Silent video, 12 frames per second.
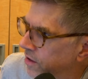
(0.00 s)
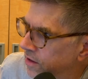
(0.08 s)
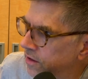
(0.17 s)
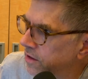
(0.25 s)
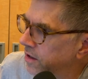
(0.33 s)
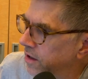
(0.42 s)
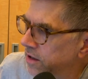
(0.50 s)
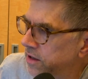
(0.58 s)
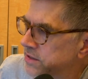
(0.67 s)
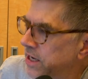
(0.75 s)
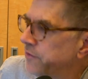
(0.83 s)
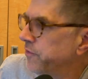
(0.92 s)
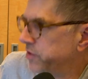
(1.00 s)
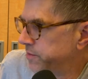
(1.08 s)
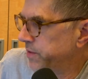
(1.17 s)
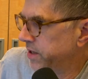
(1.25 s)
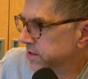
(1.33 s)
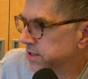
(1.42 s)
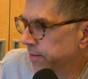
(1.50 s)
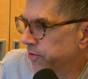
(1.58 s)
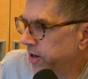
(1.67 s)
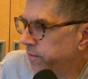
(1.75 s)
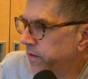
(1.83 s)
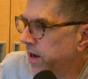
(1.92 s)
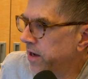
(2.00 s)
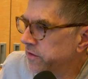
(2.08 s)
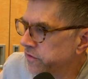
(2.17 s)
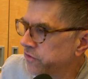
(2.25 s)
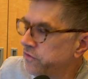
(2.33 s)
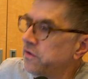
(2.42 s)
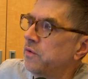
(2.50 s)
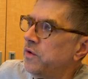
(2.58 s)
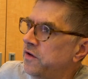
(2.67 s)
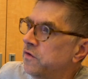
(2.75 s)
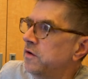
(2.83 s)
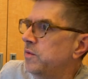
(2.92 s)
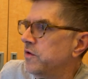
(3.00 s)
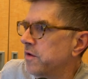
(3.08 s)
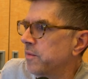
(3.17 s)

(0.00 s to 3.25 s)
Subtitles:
aside from just being a separate API, is there a reason to be a separate